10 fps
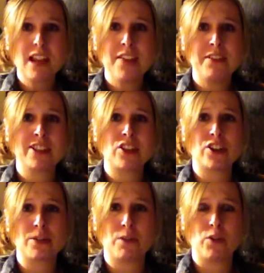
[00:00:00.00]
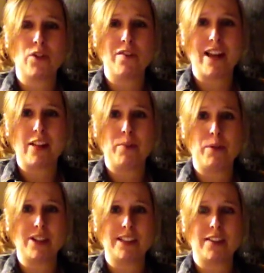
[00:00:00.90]
These are some new novella
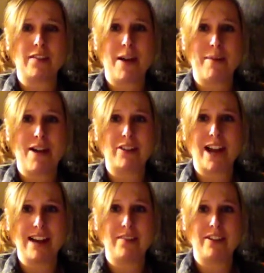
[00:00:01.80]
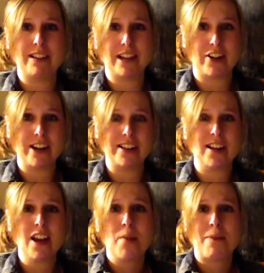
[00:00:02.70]
books that have come out in kind of a series
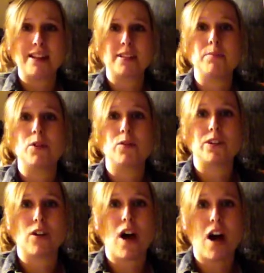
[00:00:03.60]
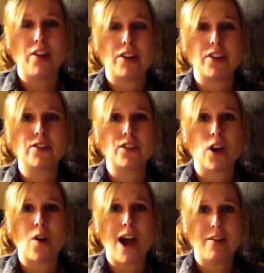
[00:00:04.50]
by some new adult authors,
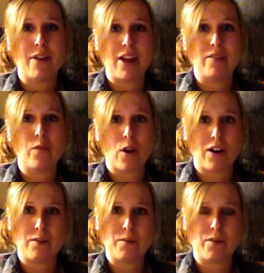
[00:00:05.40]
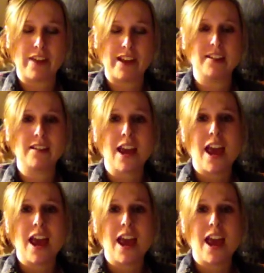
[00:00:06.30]
so I read 4 of them for this.